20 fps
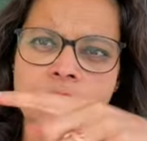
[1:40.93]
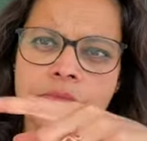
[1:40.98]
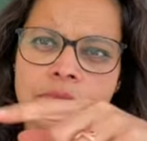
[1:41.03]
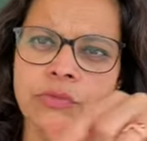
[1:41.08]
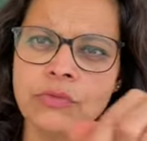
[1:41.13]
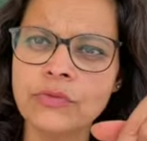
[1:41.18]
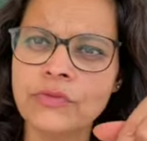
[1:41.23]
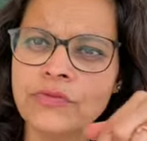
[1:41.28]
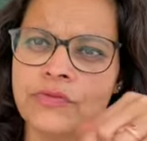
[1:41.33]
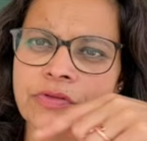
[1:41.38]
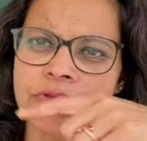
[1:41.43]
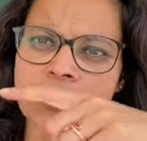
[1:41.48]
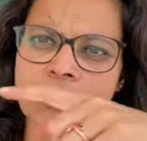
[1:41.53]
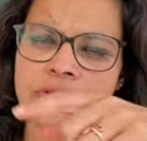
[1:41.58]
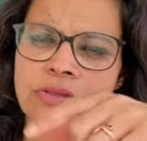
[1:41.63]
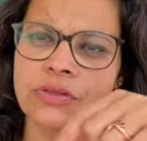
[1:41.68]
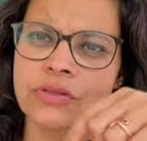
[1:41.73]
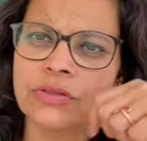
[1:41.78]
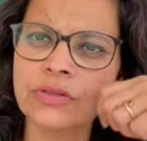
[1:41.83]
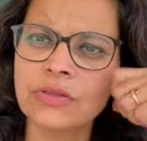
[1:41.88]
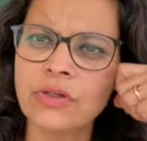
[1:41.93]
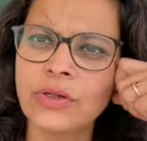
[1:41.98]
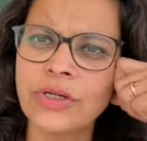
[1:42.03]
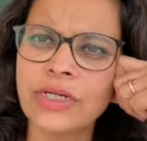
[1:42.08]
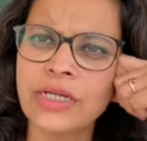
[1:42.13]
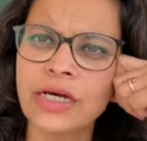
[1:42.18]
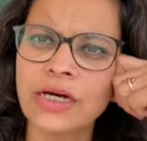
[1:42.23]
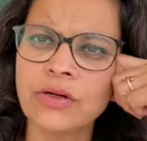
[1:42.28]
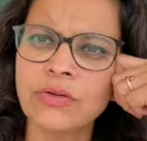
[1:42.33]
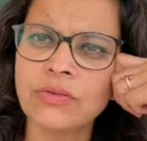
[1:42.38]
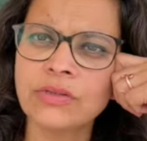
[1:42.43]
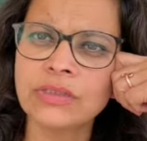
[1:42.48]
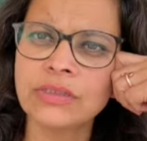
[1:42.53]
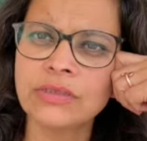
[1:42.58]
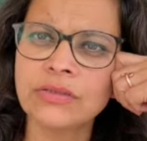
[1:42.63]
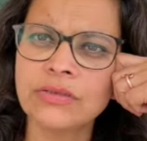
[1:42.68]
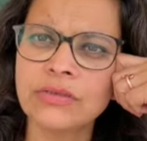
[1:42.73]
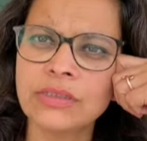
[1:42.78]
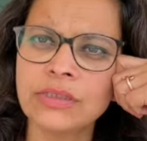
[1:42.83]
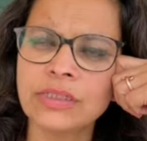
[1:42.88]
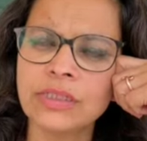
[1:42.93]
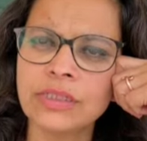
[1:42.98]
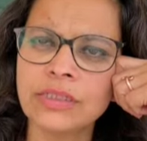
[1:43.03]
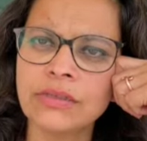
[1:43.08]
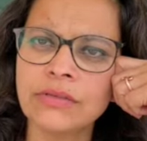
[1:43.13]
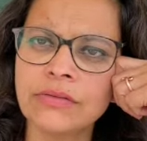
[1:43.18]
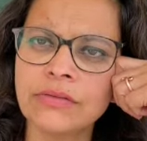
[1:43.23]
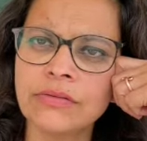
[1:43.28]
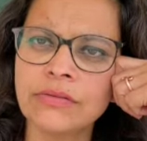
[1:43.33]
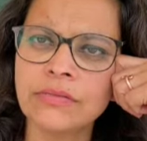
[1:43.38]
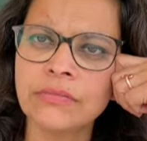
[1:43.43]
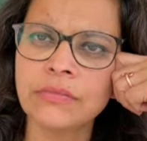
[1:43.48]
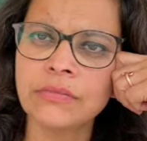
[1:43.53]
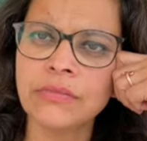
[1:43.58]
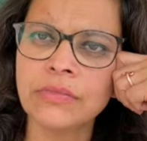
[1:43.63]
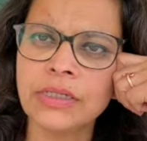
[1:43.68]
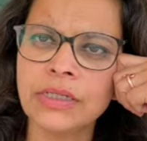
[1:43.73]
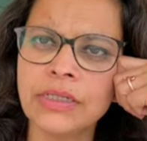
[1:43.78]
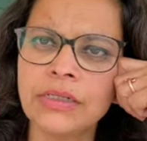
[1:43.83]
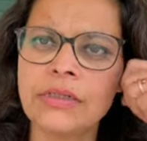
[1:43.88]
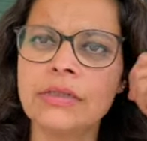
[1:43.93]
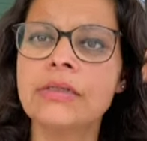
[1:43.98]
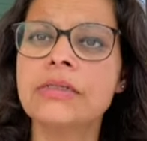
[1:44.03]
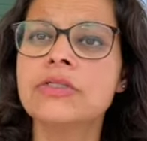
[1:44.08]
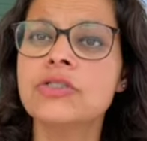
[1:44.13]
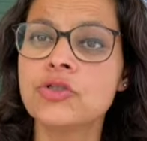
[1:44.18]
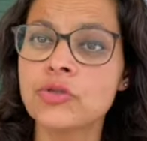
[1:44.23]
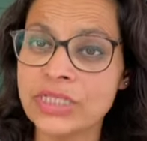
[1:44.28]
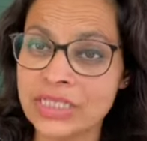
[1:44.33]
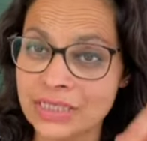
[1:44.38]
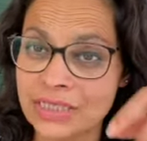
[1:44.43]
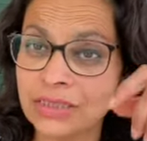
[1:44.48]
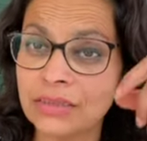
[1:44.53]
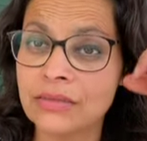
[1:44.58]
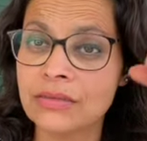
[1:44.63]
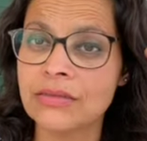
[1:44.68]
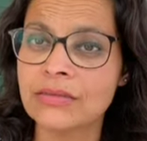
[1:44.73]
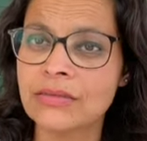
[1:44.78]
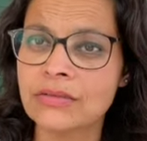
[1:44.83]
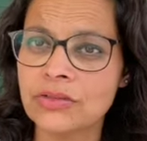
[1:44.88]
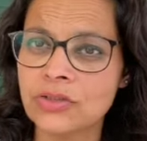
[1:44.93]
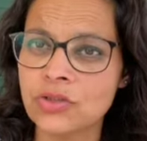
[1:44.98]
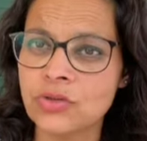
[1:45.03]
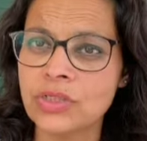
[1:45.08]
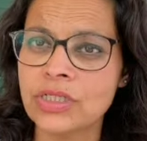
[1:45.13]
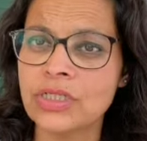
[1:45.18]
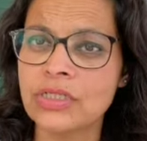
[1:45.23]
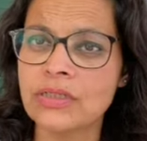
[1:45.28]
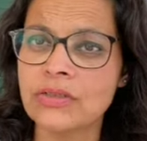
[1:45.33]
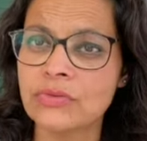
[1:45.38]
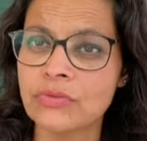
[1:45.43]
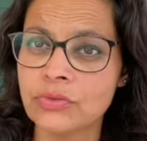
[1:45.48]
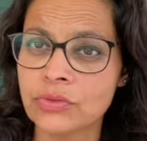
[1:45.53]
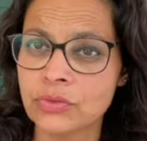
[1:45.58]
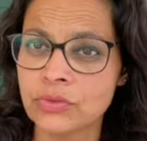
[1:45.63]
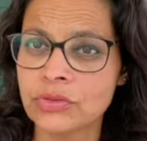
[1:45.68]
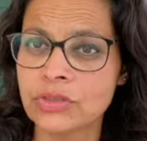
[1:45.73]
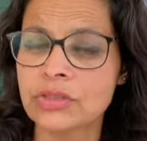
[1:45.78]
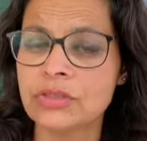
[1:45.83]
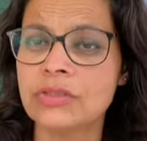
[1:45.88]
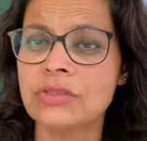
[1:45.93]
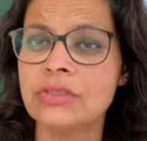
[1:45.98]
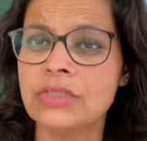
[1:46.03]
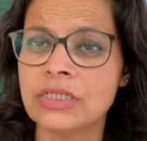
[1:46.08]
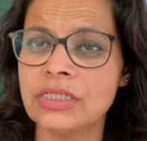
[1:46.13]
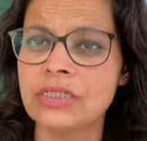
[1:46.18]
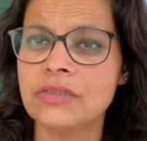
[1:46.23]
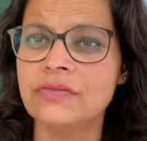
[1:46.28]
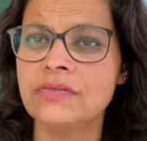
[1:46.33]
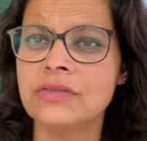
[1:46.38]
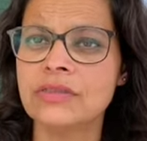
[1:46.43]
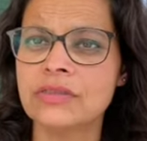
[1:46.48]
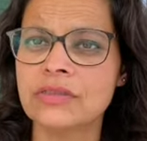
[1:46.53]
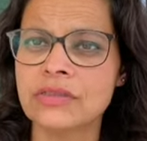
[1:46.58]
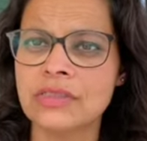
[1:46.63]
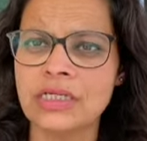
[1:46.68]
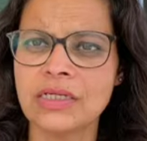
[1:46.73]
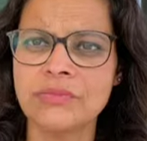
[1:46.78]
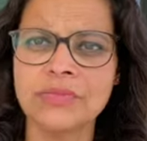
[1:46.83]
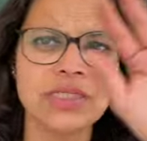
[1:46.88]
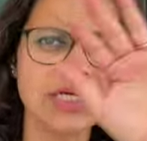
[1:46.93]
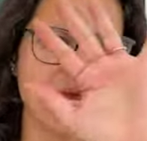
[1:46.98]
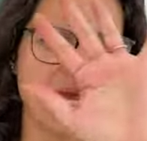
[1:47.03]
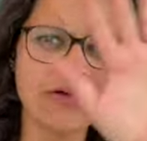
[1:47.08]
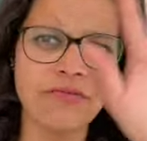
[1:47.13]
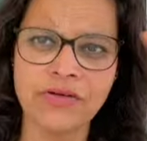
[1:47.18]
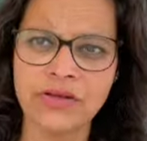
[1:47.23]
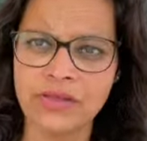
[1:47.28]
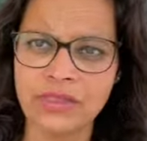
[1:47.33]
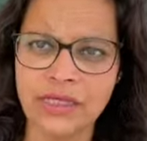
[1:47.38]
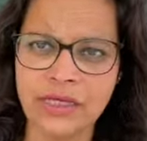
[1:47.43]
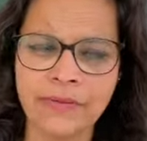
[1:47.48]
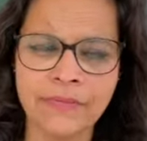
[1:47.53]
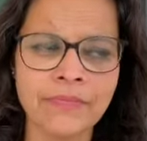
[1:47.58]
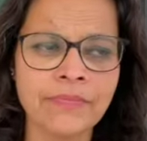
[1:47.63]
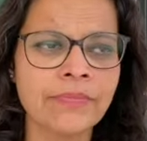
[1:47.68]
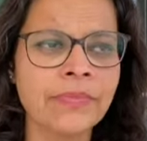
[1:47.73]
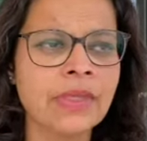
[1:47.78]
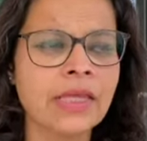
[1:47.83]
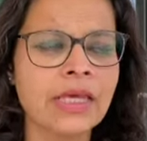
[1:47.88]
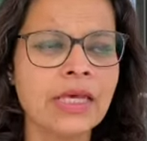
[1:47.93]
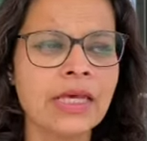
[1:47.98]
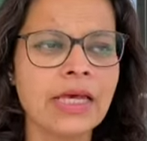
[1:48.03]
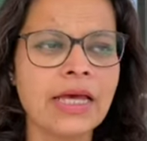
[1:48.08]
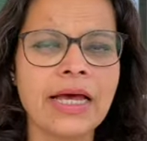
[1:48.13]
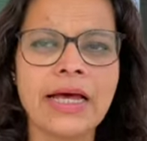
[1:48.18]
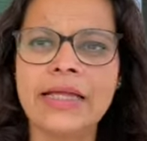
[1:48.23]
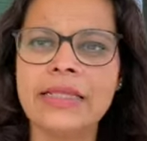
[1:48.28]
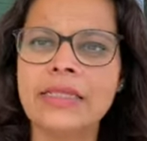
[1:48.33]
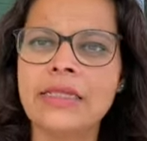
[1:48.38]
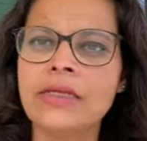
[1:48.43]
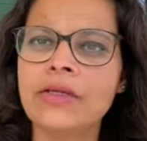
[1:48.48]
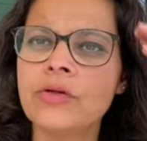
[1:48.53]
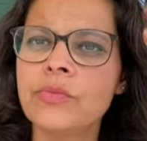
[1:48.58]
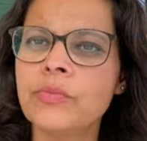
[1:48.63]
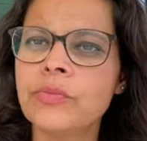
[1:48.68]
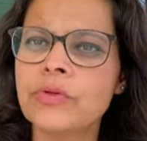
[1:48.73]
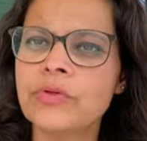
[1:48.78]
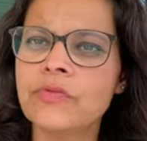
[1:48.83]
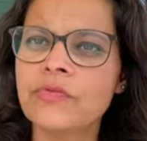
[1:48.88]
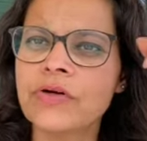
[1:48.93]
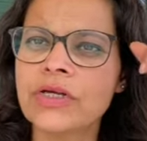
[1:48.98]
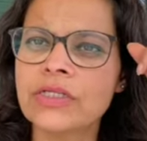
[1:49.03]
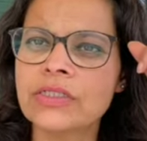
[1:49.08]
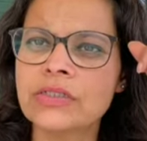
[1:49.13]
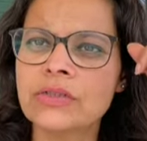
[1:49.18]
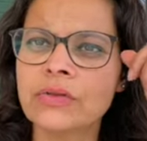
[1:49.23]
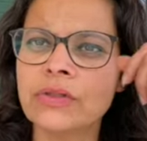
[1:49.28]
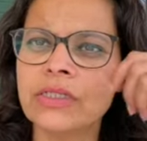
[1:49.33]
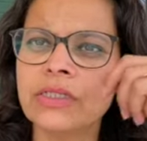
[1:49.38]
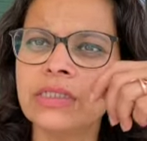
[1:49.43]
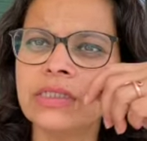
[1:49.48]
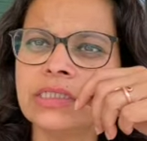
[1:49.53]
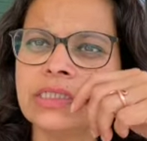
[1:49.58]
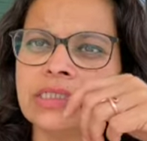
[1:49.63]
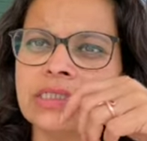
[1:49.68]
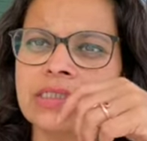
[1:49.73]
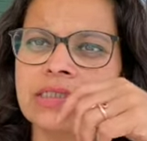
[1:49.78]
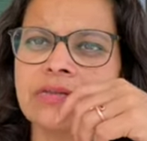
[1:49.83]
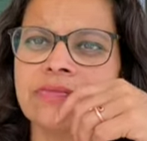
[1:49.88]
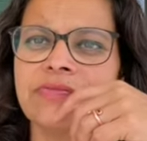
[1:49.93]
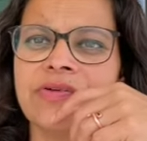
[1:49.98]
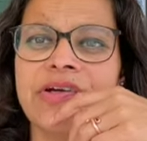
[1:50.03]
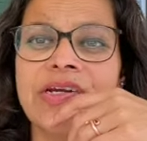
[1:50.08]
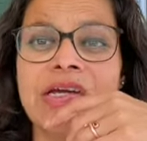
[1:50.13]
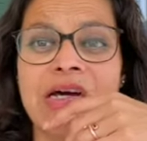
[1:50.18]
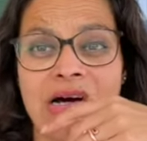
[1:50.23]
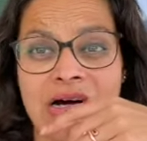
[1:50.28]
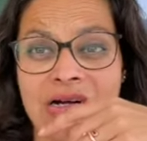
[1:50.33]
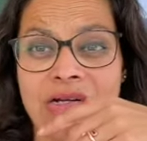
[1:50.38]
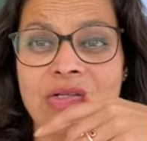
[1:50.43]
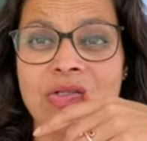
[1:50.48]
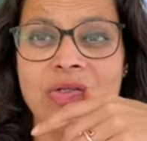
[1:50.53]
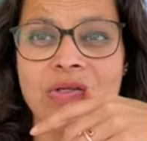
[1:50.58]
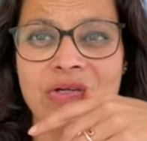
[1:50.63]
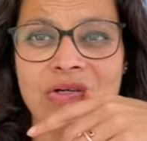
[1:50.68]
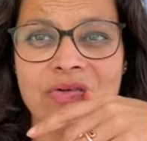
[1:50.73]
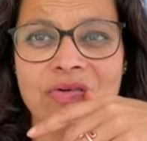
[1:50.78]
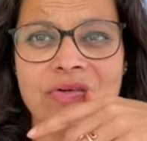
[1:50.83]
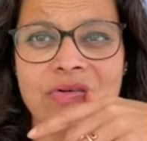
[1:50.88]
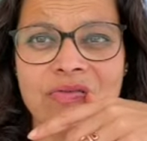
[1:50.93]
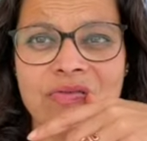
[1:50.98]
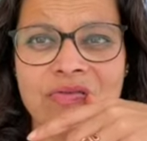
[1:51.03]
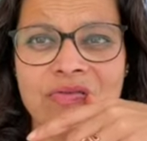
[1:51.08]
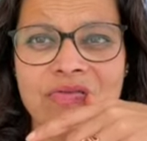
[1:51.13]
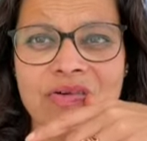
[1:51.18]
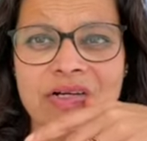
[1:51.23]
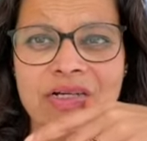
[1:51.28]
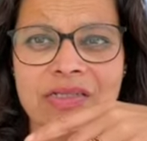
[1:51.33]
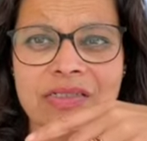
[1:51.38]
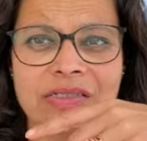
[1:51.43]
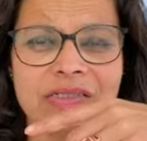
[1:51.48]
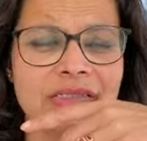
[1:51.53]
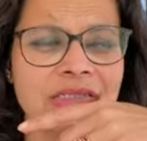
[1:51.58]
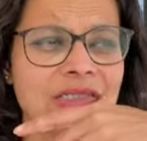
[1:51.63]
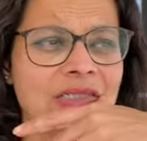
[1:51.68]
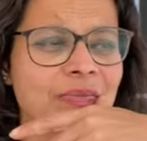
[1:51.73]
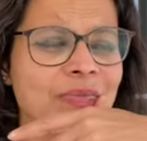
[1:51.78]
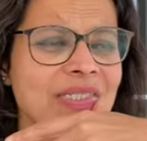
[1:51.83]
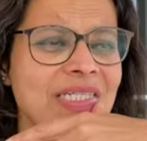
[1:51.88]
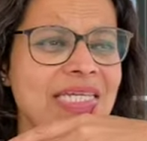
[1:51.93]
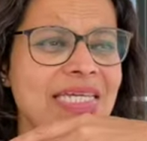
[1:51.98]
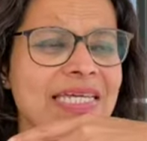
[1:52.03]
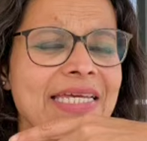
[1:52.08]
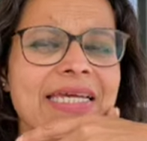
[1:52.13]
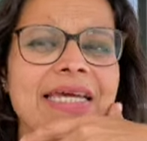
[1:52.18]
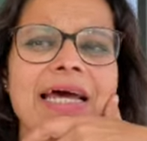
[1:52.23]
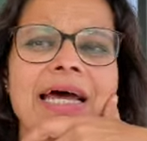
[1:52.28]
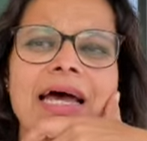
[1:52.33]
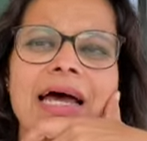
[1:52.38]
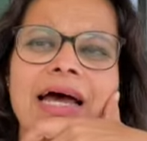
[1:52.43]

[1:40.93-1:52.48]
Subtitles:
move the soil out and treat the tree, the roots, the leaves, the stems, everything, and then you put fresh soil in, this is very hard to get rid of the fungal disease. But the